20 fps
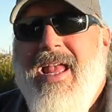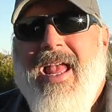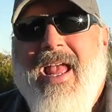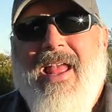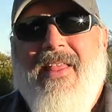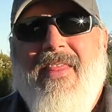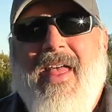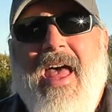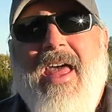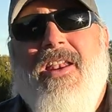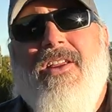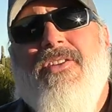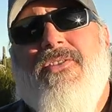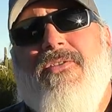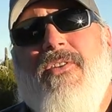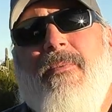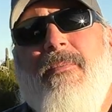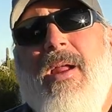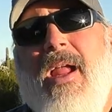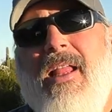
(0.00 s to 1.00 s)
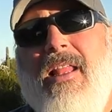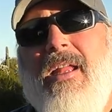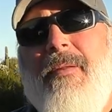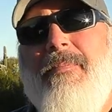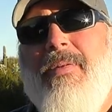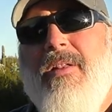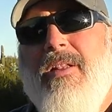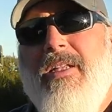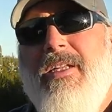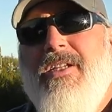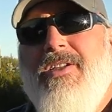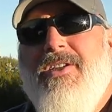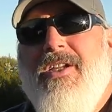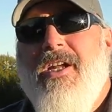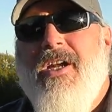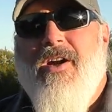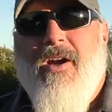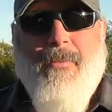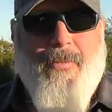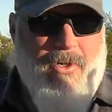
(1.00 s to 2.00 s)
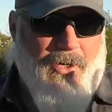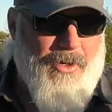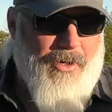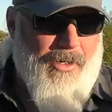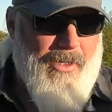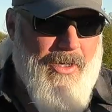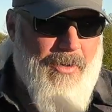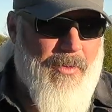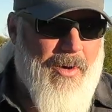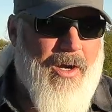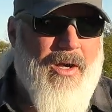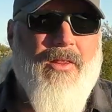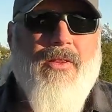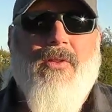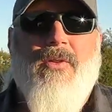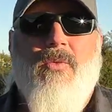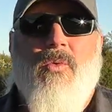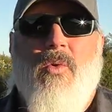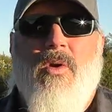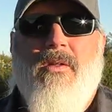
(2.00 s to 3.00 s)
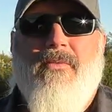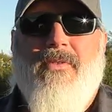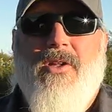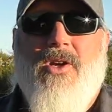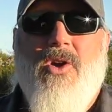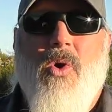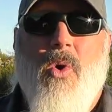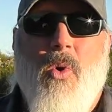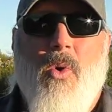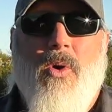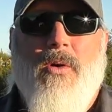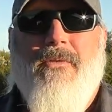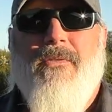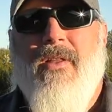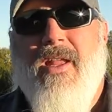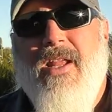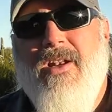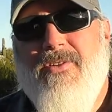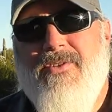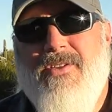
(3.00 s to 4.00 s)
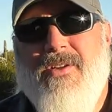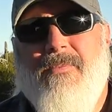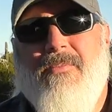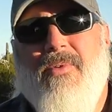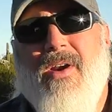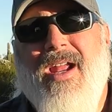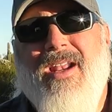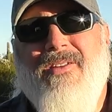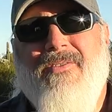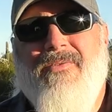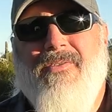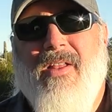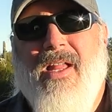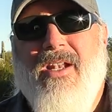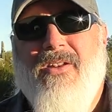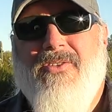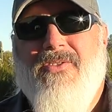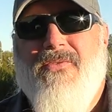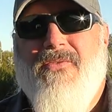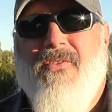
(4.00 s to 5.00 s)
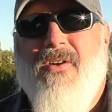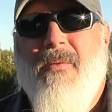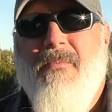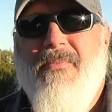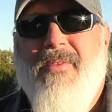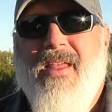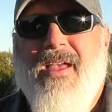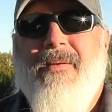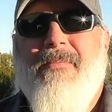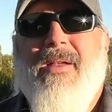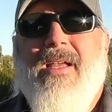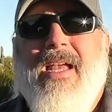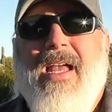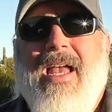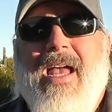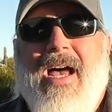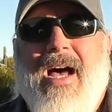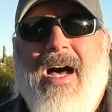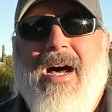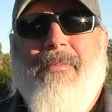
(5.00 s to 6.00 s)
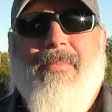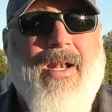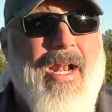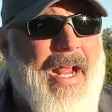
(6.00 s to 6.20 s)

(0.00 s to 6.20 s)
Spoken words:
and that is from LA Police Gear. I'm currently wearing one of the core flannels. They're brand new flannels from them, but